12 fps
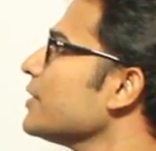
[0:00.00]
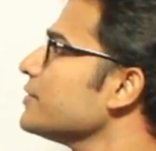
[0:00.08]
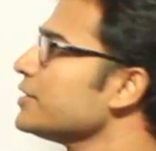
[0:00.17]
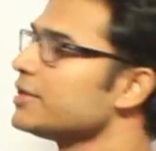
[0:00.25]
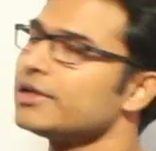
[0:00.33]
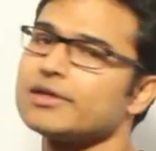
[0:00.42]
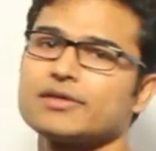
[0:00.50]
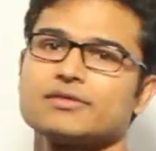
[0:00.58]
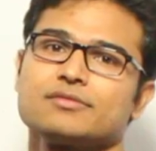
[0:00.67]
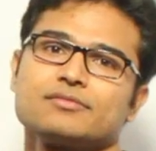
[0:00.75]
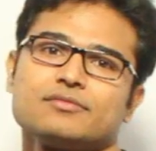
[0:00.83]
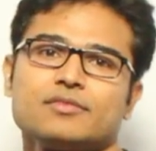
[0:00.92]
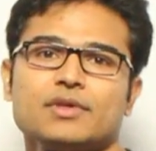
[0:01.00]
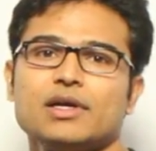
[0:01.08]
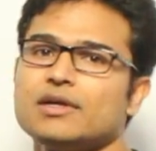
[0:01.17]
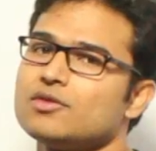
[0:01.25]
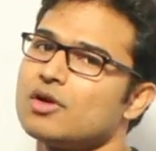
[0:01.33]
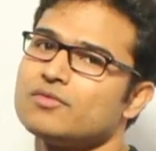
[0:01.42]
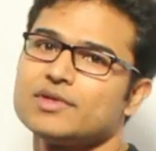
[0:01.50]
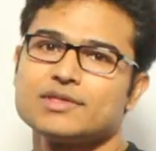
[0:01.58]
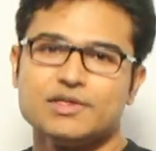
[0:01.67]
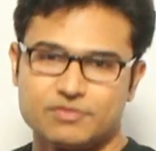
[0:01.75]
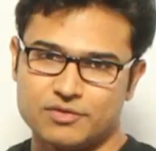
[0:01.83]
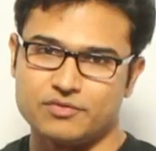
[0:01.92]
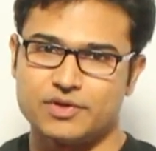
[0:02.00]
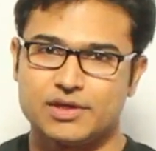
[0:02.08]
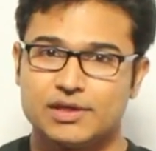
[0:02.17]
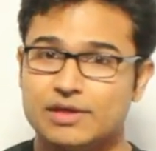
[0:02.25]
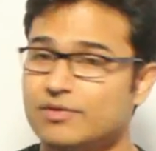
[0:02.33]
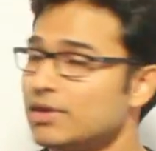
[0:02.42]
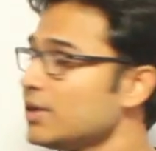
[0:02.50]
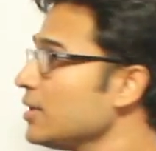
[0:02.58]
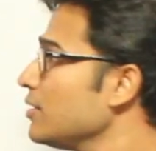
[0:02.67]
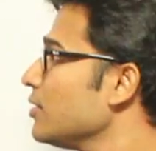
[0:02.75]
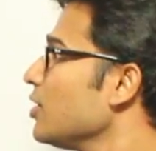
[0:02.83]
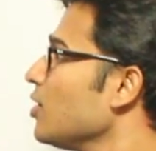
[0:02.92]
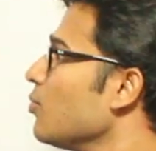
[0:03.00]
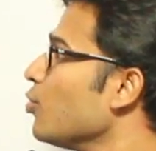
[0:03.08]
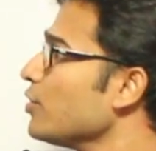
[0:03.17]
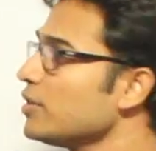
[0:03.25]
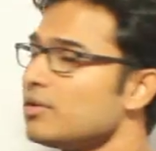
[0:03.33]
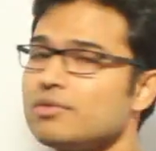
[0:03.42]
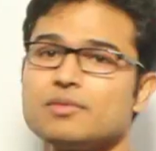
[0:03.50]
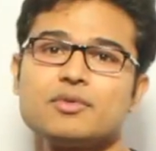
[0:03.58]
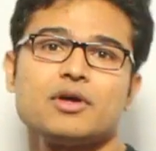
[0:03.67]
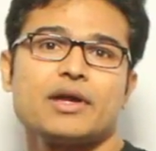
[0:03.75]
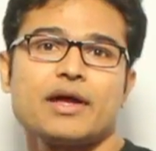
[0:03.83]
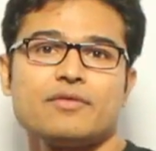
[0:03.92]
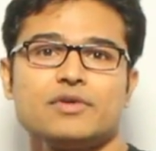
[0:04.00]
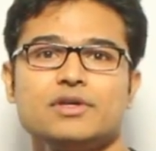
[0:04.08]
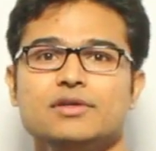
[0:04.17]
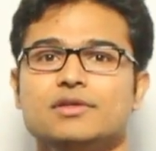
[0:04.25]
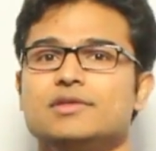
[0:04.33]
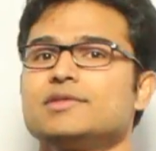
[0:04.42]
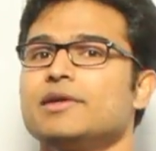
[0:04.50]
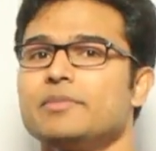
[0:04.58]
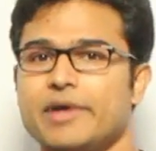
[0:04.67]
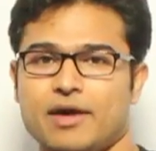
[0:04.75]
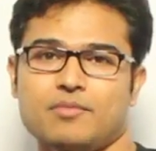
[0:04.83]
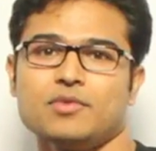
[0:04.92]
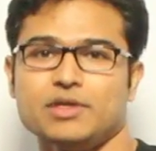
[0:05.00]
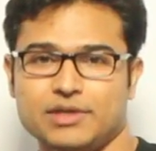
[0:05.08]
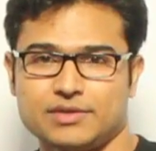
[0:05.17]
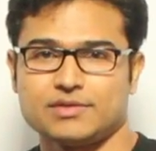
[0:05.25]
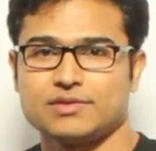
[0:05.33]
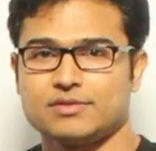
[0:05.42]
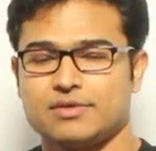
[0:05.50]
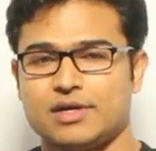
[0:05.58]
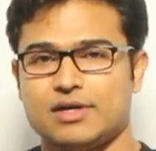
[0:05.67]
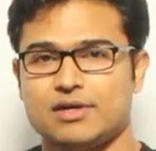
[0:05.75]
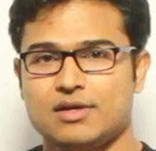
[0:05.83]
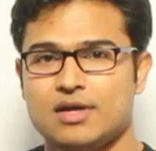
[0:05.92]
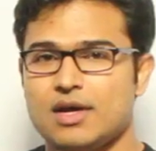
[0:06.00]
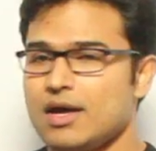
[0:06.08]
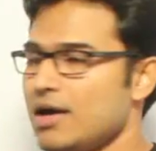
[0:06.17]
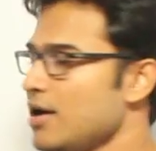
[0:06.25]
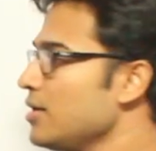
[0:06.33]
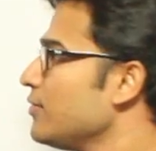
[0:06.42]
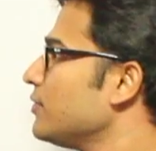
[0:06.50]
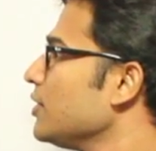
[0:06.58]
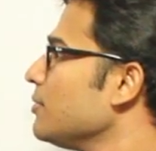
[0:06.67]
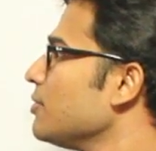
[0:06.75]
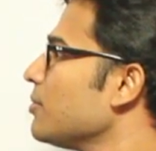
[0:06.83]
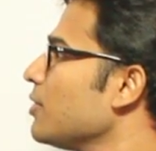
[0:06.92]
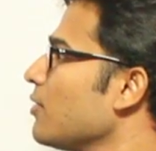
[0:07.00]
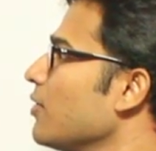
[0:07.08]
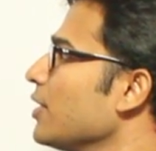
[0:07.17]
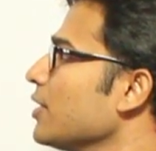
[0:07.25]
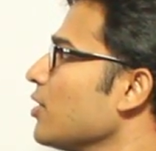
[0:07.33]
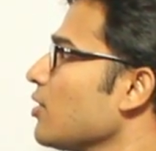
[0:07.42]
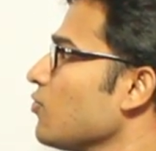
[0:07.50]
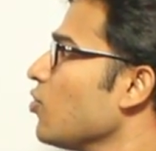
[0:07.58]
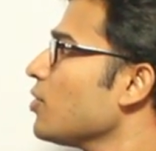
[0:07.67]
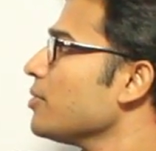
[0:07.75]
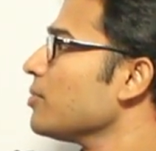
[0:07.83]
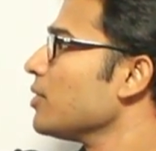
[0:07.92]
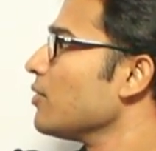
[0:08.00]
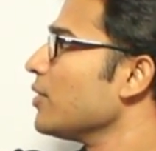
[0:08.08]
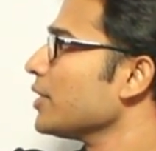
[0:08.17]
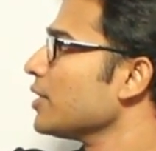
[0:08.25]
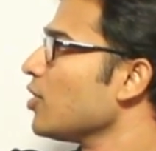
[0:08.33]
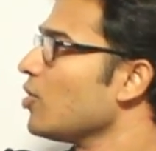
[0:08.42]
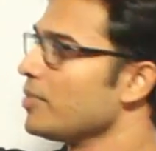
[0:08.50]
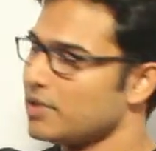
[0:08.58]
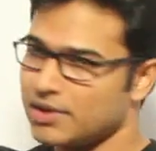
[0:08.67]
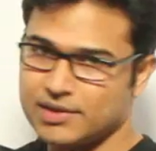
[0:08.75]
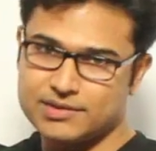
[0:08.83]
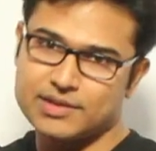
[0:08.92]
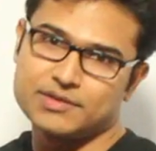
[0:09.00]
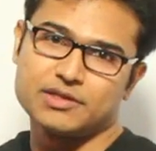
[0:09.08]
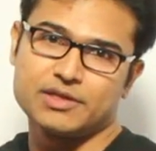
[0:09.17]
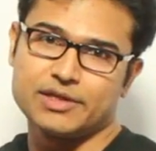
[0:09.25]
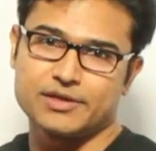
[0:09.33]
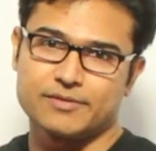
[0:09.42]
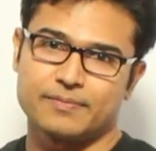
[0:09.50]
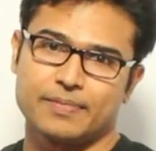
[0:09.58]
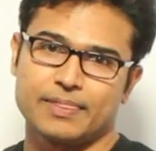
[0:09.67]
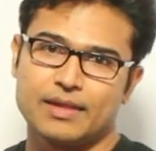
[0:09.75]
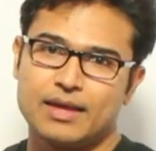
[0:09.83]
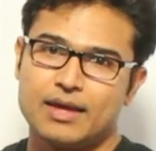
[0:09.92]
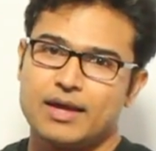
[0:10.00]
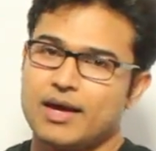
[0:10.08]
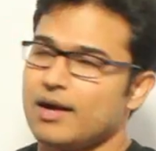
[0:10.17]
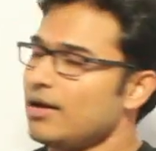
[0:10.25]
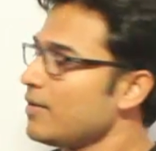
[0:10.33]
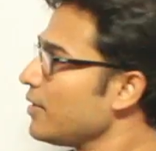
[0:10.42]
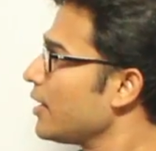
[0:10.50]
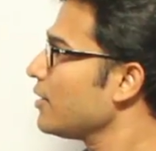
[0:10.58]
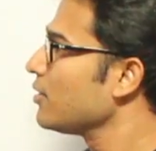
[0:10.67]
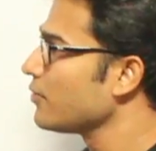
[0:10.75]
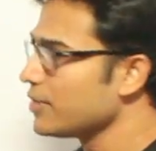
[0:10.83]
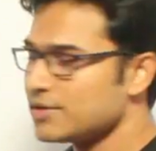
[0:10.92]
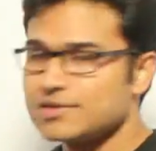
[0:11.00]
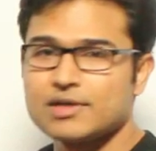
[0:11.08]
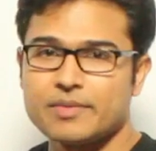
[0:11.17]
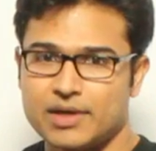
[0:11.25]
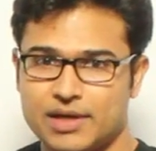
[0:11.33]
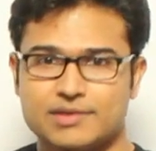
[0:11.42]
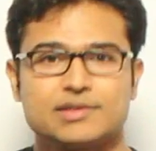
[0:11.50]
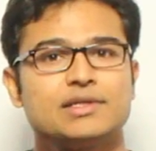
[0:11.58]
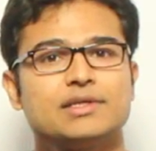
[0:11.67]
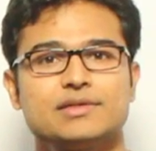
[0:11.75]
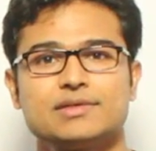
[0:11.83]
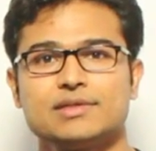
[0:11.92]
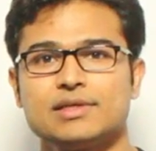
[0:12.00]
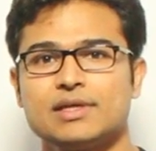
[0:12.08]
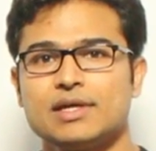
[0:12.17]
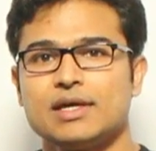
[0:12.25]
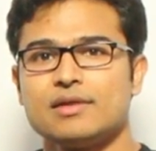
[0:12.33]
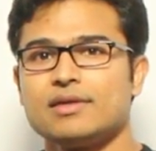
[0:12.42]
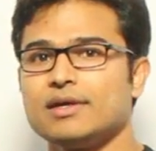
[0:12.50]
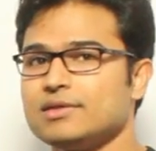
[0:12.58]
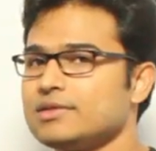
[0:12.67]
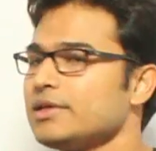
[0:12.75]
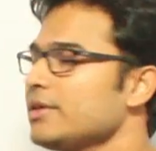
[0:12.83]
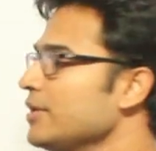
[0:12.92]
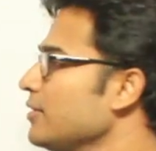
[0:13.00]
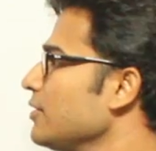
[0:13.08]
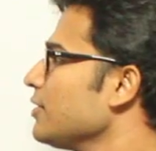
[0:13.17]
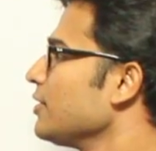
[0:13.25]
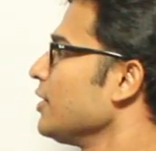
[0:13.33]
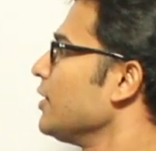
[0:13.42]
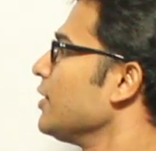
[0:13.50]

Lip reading: does it take? It is obviously 50, given that both the people are having same capabilities, right? And if 3 people are working or 4 people are working, how many days does it take? And other kind of questions they might ask is, they'll say that